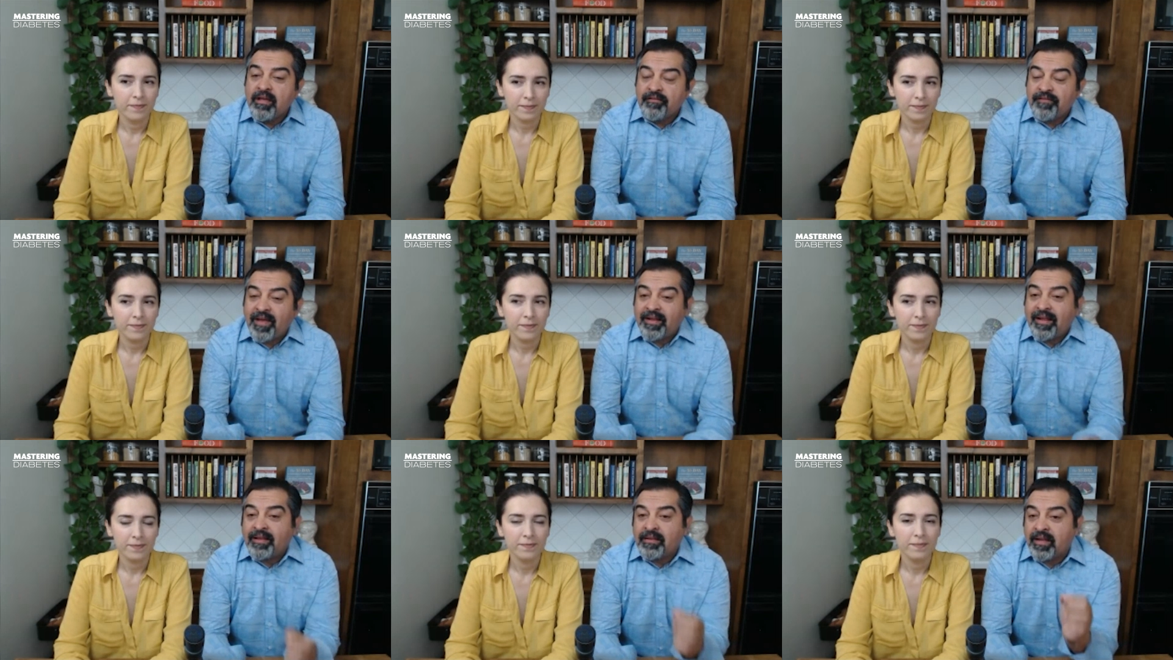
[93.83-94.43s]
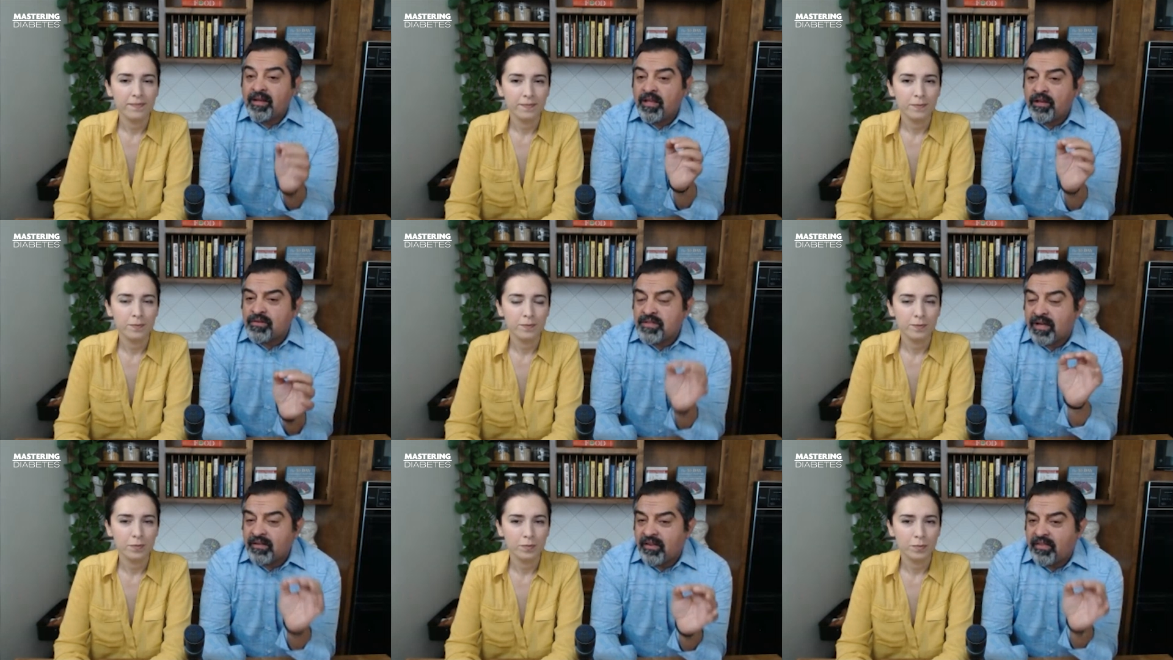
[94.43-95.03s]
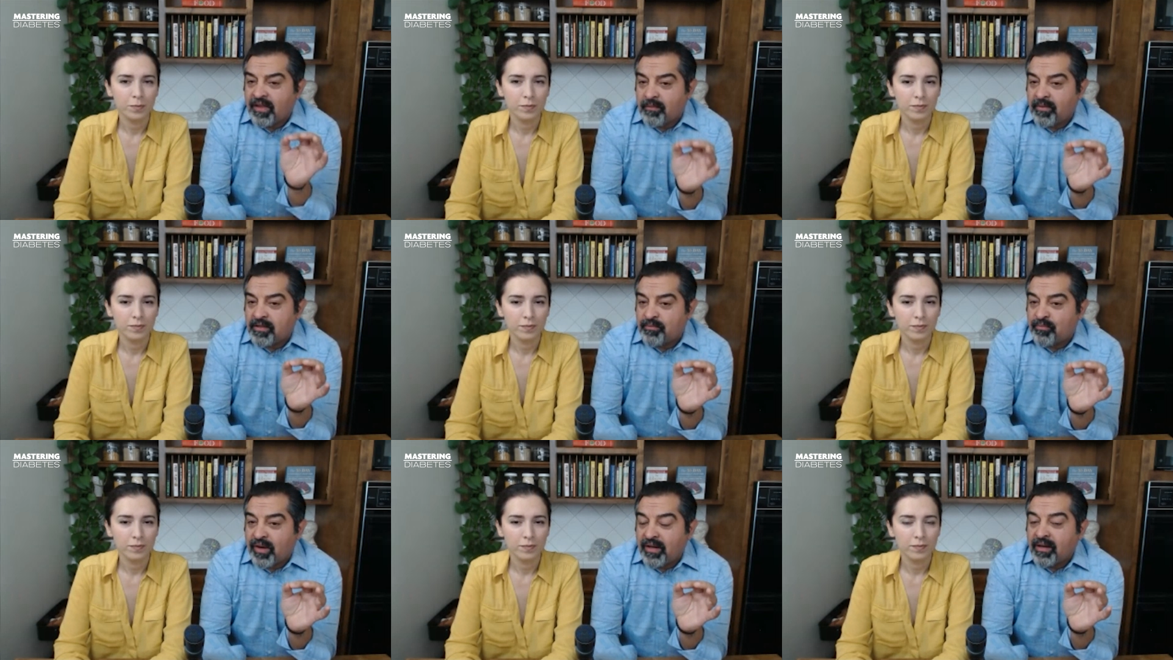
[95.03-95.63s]
Speaker 1: fat. And then here's the other thing about the
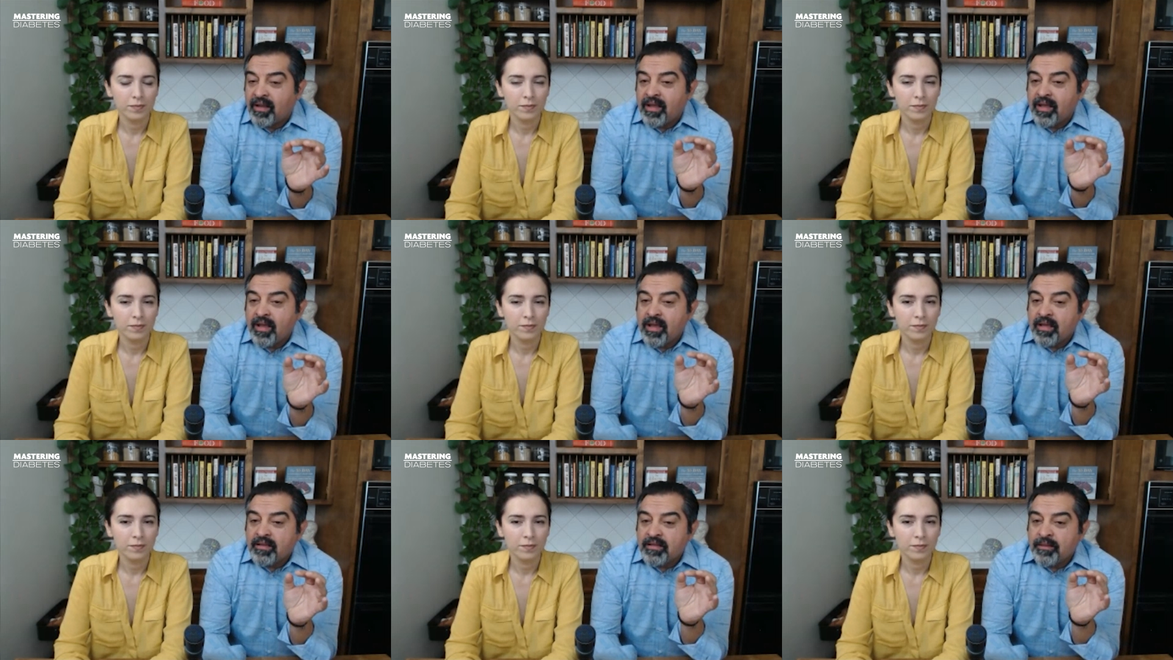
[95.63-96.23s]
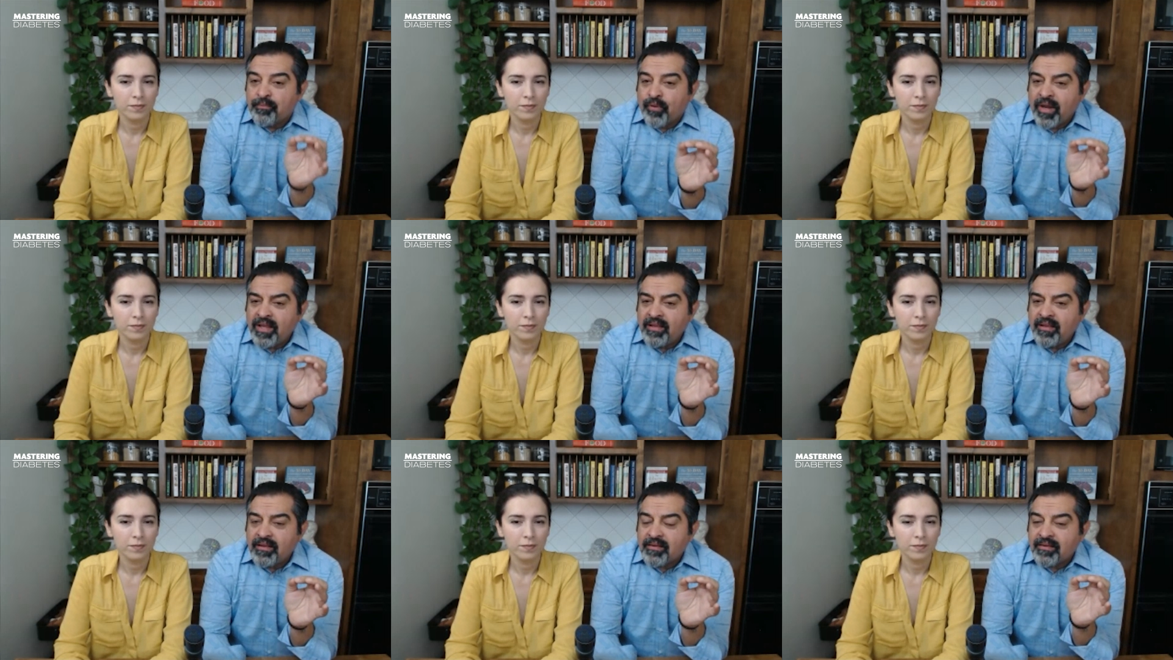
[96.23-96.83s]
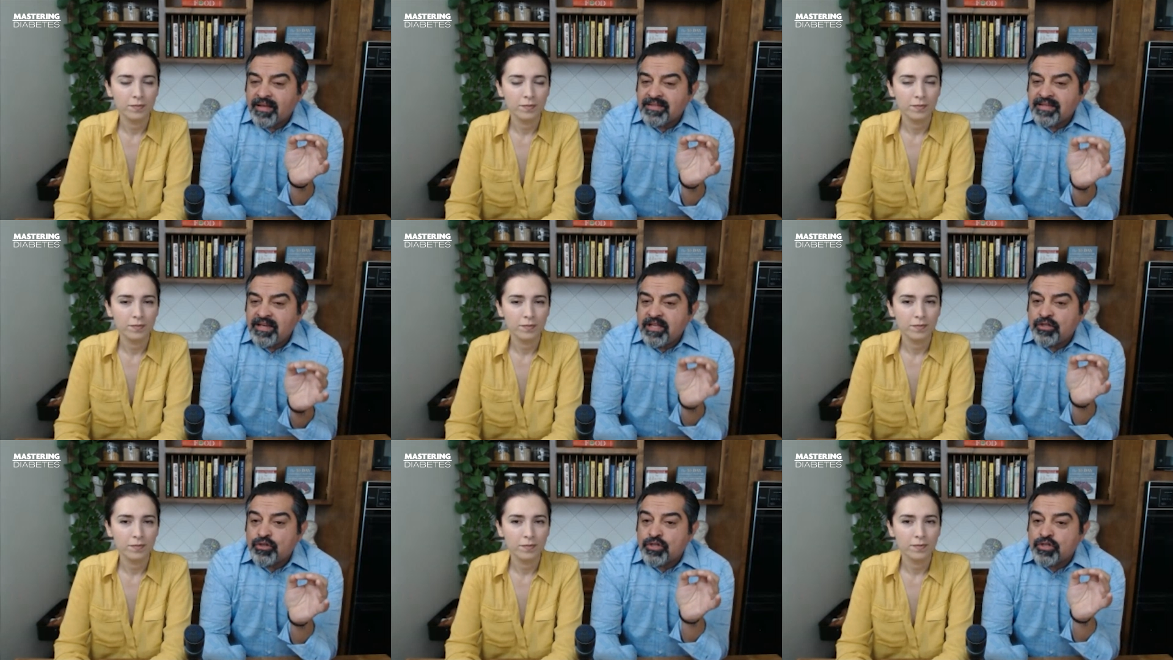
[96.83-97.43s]
brain: the brain doesn't
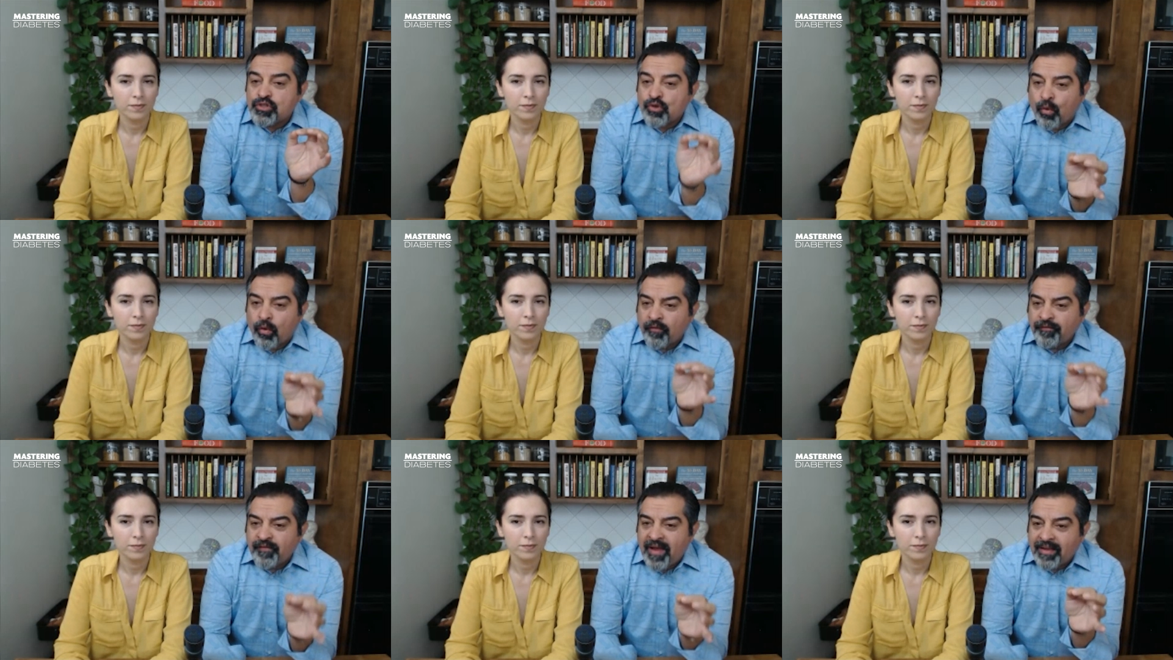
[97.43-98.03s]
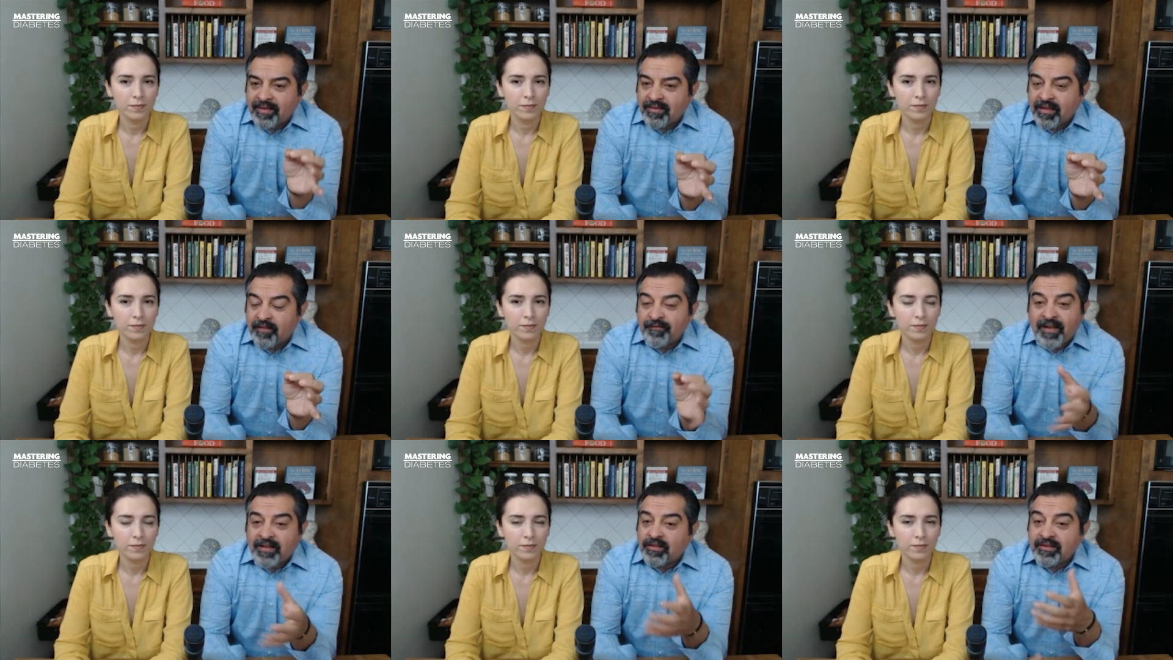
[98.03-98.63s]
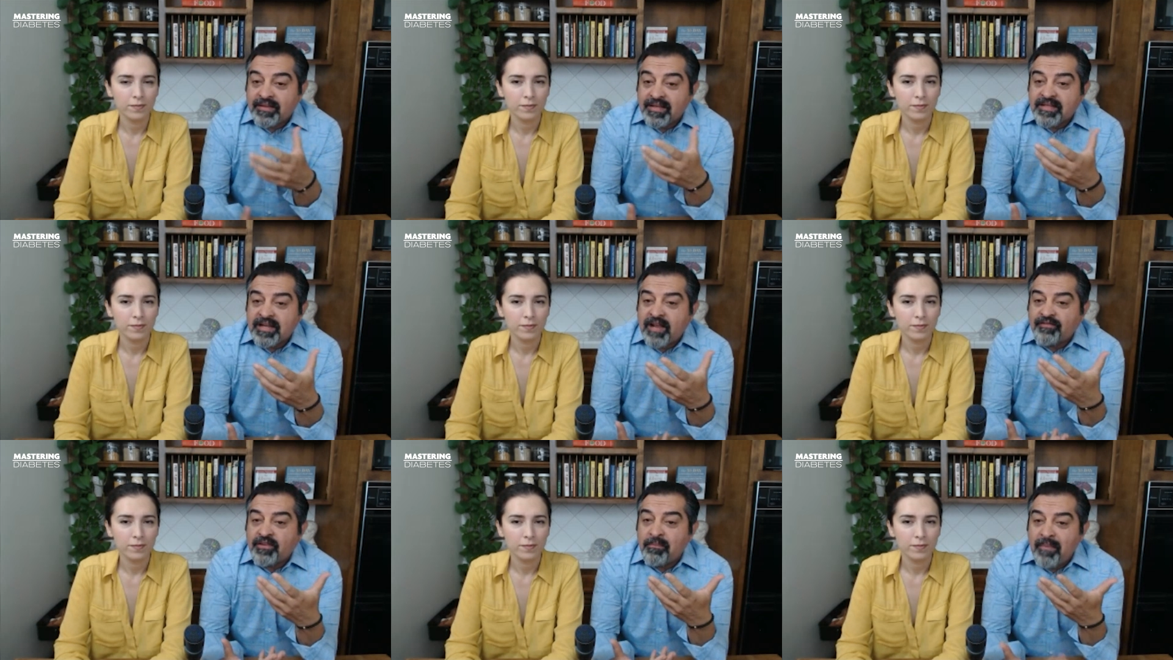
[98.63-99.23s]
need to store fat. In fact, doesn't
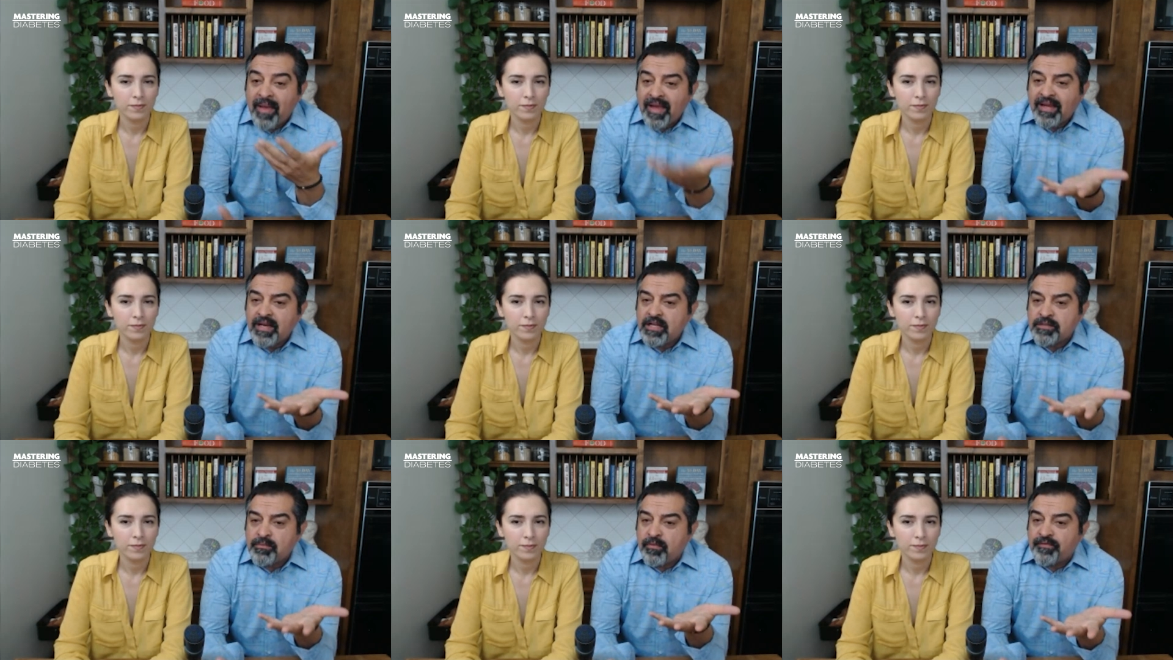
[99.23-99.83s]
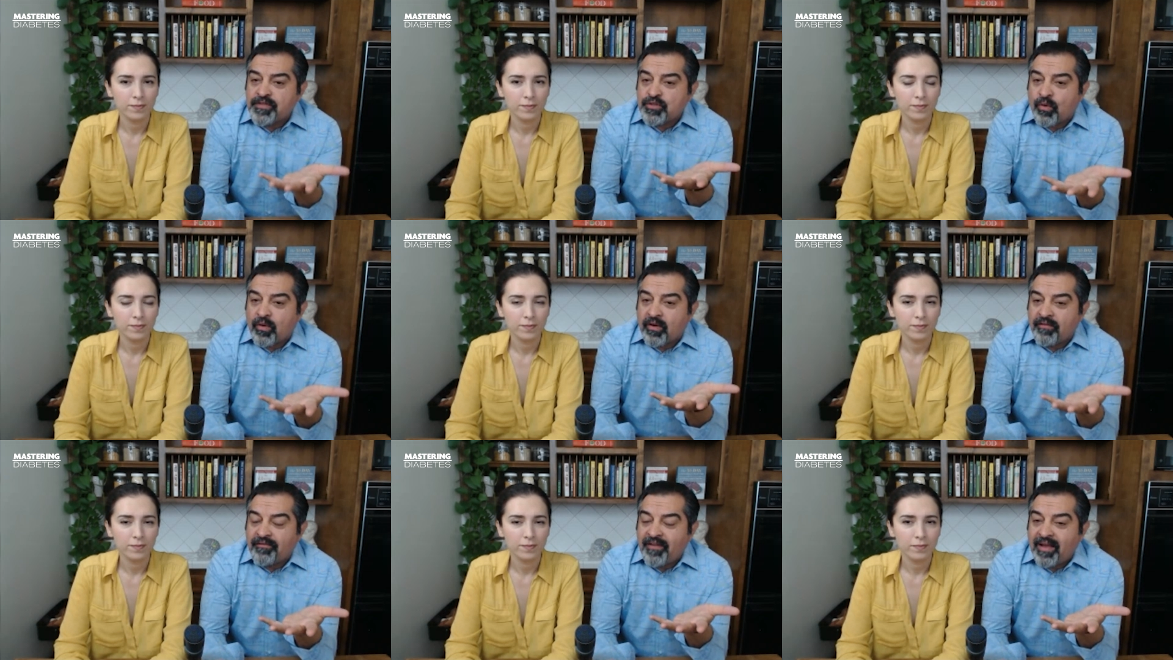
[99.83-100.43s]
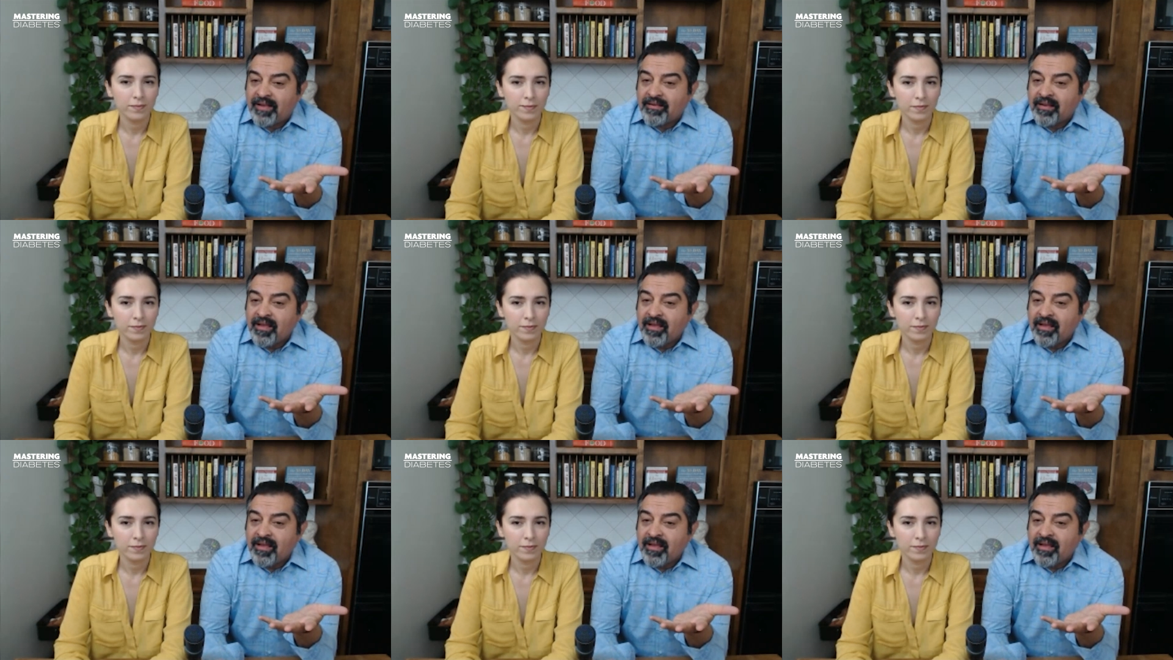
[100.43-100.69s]
have the mechanism of storing fat.